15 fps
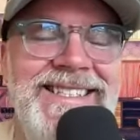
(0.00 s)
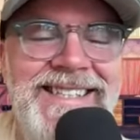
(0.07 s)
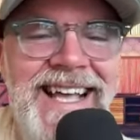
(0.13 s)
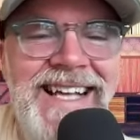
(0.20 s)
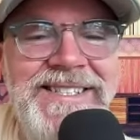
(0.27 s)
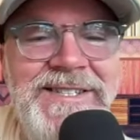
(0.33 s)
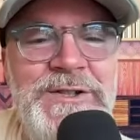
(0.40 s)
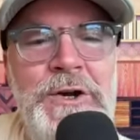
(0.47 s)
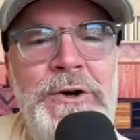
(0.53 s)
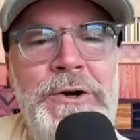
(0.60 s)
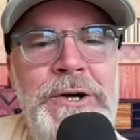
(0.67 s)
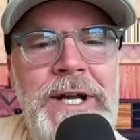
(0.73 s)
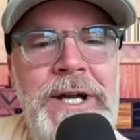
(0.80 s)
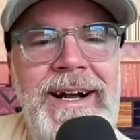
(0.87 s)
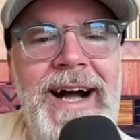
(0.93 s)
is that's
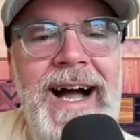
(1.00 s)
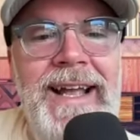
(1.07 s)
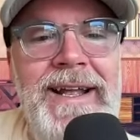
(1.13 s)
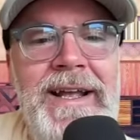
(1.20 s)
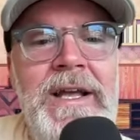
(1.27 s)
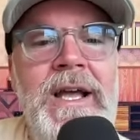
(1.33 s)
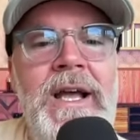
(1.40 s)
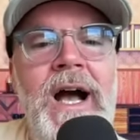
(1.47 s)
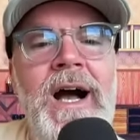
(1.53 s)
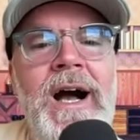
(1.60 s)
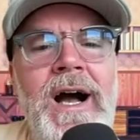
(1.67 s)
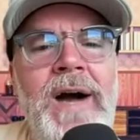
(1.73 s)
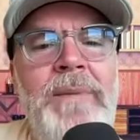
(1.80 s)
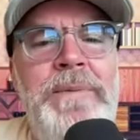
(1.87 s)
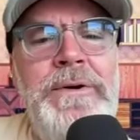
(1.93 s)
totally like
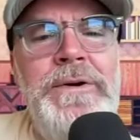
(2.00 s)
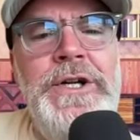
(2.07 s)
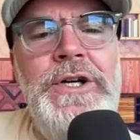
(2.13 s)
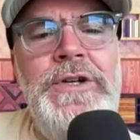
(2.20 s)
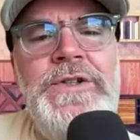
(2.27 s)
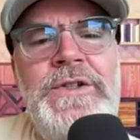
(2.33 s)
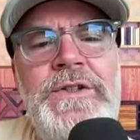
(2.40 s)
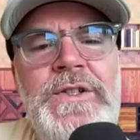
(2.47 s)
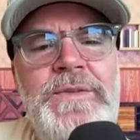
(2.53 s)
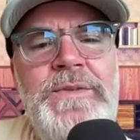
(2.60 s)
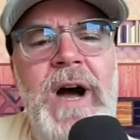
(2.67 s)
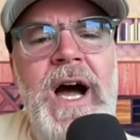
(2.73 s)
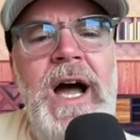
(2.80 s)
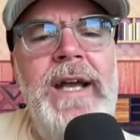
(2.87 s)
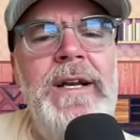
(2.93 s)
uh, a producer's
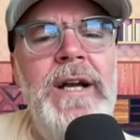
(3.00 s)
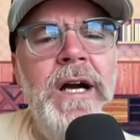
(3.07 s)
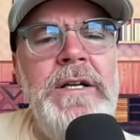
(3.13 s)
mind